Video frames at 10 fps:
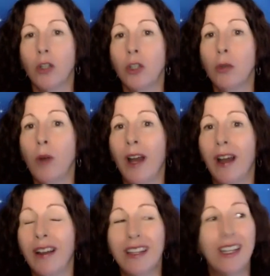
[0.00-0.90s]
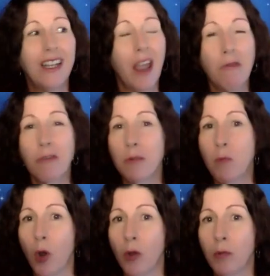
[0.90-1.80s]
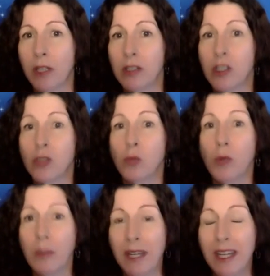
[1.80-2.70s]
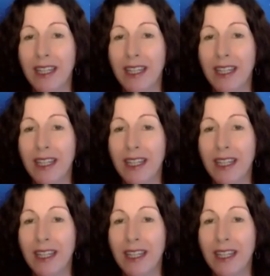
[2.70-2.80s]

You are in every moment swimming